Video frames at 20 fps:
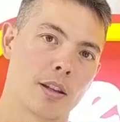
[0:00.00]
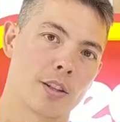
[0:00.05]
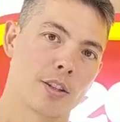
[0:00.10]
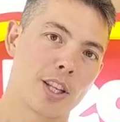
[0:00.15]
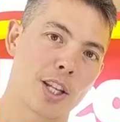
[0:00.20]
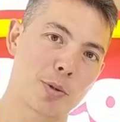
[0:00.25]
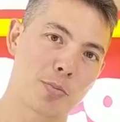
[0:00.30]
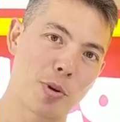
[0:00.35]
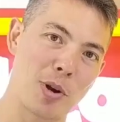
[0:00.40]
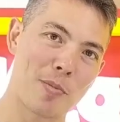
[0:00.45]
So
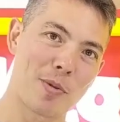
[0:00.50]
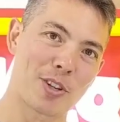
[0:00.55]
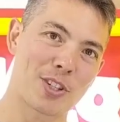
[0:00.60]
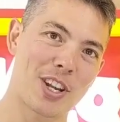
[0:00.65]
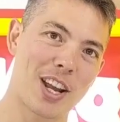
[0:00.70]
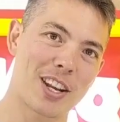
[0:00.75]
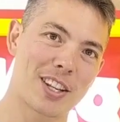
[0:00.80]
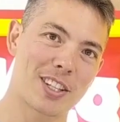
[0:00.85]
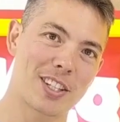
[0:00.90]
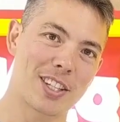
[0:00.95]
that's pretty much
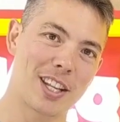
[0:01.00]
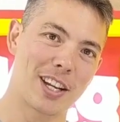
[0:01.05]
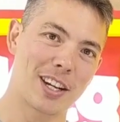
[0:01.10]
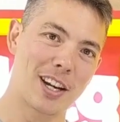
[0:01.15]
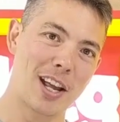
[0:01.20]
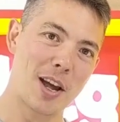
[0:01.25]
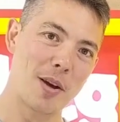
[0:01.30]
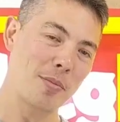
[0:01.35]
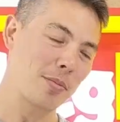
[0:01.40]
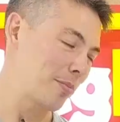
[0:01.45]
how to set it
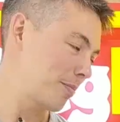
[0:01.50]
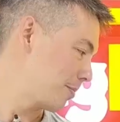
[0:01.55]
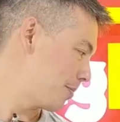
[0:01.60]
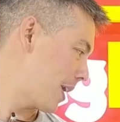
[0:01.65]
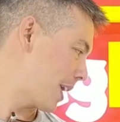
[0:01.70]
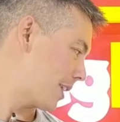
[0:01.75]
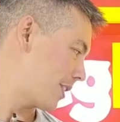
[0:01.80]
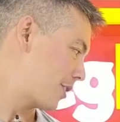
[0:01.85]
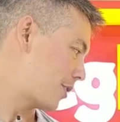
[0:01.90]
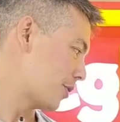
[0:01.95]
up.
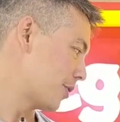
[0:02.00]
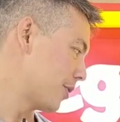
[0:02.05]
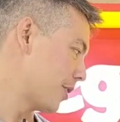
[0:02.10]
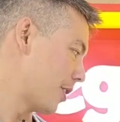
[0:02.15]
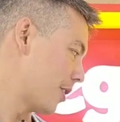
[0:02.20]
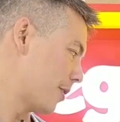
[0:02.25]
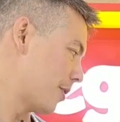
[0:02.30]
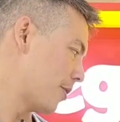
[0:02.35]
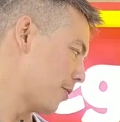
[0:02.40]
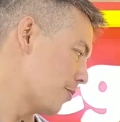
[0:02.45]
Makes you
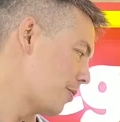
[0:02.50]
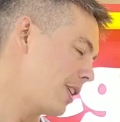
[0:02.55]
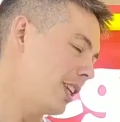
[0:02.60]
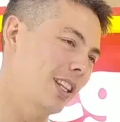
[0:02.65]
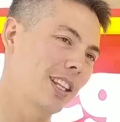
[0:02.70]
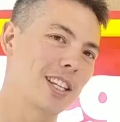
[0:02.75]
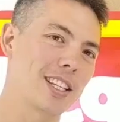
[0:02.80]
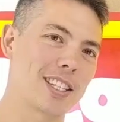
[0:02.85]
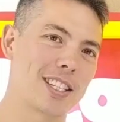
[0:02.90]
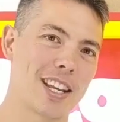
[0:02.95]
a
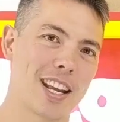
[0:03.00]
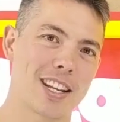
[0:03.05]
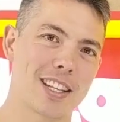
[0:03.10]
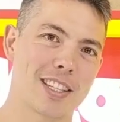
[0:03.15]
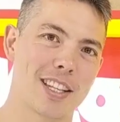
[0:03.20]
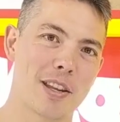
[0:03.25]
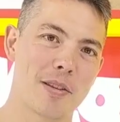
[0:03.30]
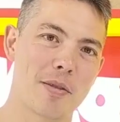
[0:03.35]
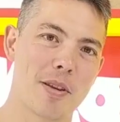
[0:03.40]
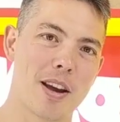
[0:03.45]
really
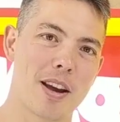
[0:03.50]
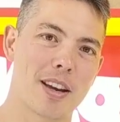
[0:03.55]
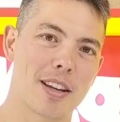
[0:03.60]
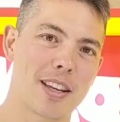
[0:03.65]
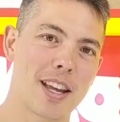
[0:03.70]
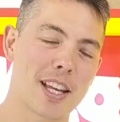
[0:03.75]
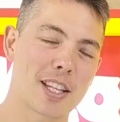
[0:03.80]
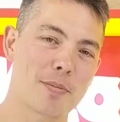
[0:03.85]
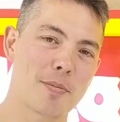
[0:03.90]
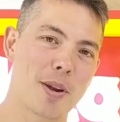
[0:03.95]
sexy
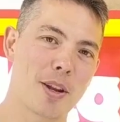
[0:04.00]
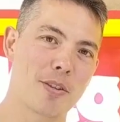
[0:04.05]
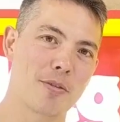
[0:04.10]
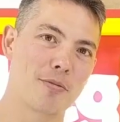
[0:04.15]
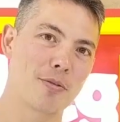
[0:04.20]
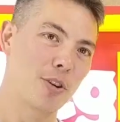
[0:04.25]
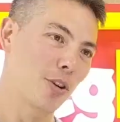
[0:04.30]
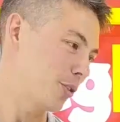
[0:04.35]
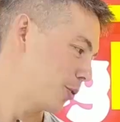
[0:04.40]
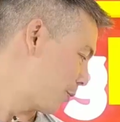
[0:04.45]
gas
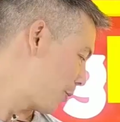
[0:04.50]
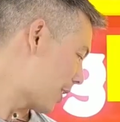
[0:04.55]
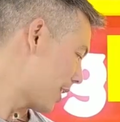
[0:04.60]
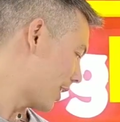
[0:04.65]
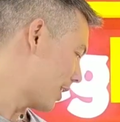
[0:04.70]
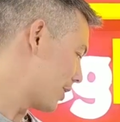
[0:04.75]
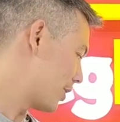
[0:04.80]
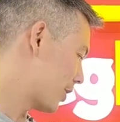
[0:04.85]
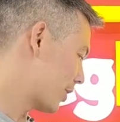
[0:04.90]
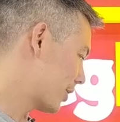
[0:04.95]
manifold where you
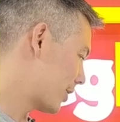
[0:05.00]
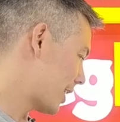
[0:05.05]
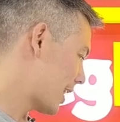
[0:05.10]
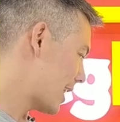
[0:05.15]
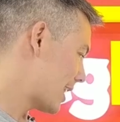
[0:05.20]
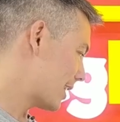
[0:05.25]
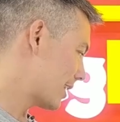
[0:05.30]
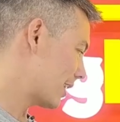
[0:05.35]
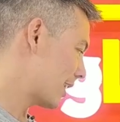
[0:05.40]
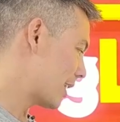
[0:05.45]
can just
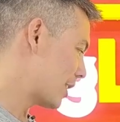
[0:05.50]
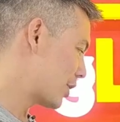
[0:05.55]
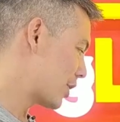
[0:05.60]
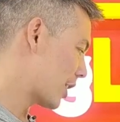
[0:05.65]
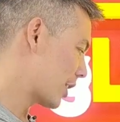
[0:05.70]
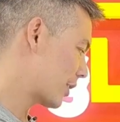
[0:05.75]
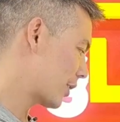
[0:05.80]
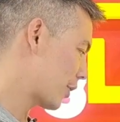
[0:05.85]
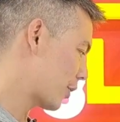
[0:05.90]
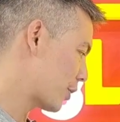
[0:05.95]
easily
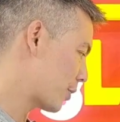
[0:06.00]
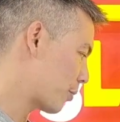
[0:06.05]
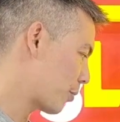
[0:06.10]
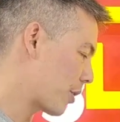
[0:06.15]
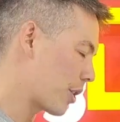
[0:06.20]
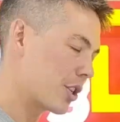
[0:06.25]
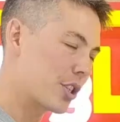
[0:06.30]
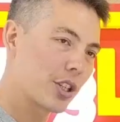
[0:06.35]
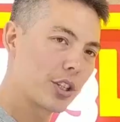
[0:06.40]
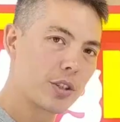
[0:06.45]
adjust those
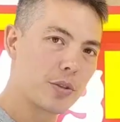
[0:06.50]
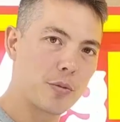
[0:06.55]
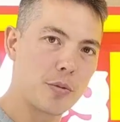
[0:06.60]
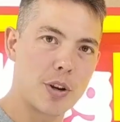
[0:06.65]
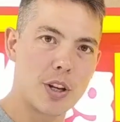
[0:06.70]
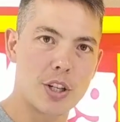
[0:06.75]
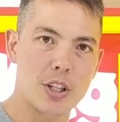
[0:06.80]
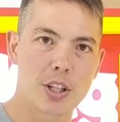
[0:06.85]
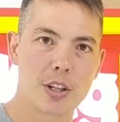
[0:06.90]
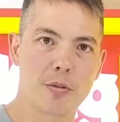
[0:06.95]
pressures for
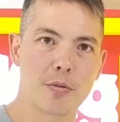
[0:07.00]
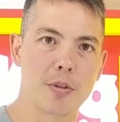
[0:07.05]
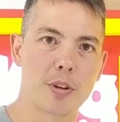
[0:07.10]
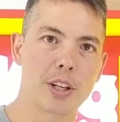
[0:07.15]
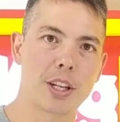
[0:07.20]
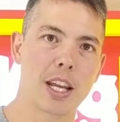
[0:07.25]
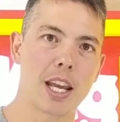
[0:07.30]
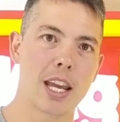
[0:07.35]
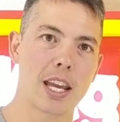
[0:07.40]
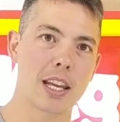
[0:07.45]
each
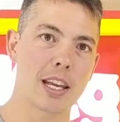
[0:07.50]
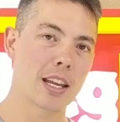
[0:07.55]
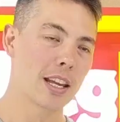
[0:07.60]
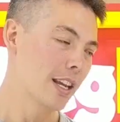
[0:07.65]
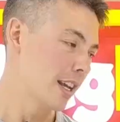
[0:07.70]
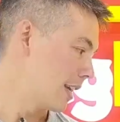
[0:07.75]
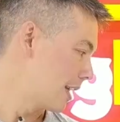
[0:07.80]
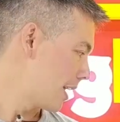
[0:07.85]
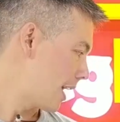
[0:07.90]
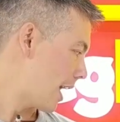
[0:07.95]
different keg
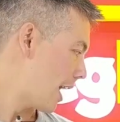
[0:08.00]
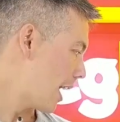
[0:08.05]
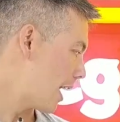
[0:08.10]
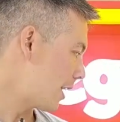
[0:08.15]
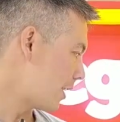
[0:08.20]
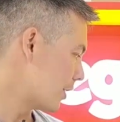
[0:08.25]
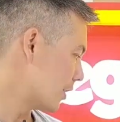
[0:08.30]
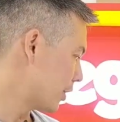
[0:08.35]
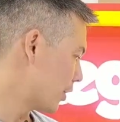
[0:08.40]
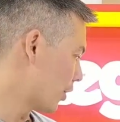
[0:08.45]

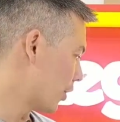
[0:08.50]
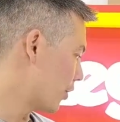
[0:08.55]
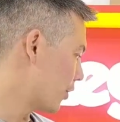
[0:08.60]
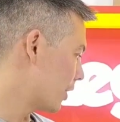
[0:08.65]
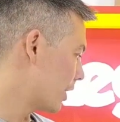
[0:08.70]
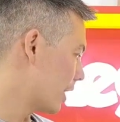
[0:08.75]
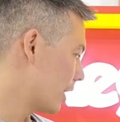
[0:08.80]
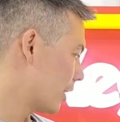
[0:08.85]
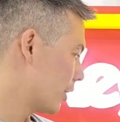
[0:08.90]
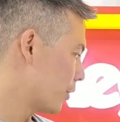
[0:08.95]
and
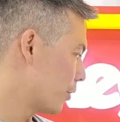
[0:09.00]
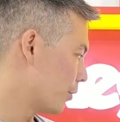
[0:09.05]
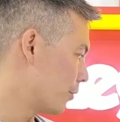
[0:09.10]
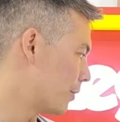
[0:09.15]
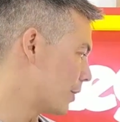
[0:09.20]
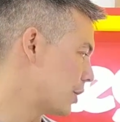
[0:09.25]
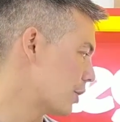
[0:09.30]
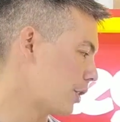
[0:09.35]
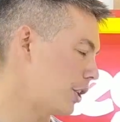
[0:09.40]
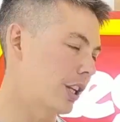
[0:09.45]
get a good
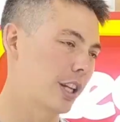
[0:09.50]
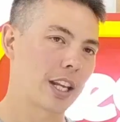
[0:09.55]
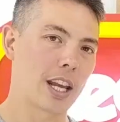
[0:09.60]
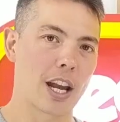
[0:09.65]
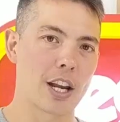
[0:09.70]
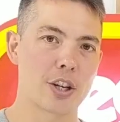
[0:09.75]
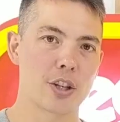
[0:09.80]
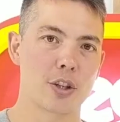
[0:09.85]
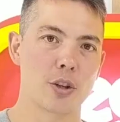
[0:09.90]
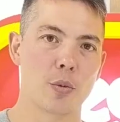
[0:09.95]
visual
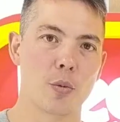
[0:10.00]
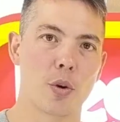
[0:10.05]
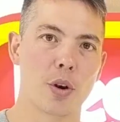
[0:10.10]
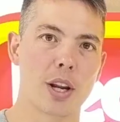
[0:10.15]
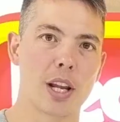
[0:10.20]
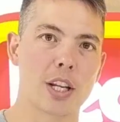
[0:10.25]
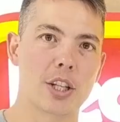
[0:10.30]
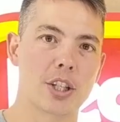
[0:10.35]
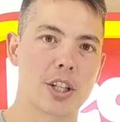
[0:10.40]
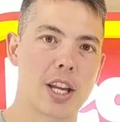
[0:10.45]
indication of what
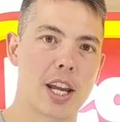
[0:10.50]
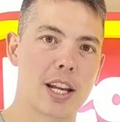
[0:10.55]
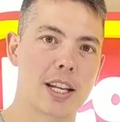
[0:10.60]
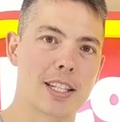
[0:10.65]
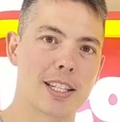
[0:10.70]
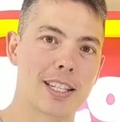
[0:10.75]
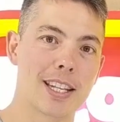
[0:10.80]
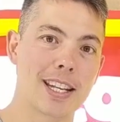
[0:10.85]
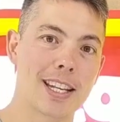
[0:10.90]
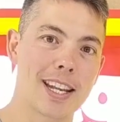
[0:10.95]
each keg's
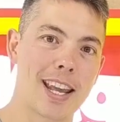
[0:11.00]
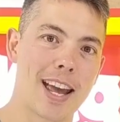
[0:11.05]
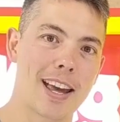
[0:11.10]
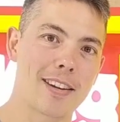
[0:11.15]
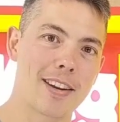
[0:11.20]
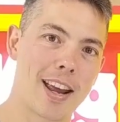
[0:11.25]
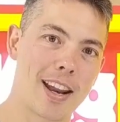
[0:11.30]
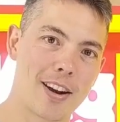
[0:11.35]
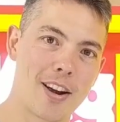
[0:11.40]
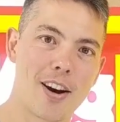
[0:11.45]
sitting at
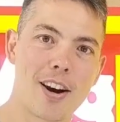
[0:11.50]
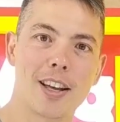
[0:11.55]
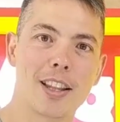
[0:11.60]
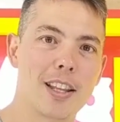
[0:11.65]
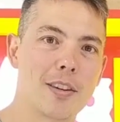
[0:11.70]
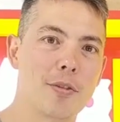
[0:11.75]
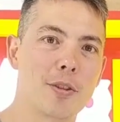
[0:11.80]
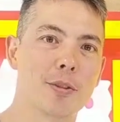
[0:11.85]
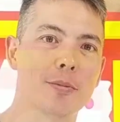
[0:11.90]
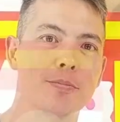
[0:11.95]
eye
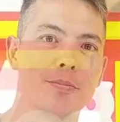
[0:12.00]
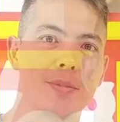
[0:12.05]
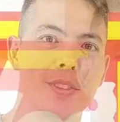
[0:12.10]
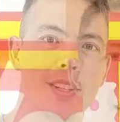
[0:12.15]
level.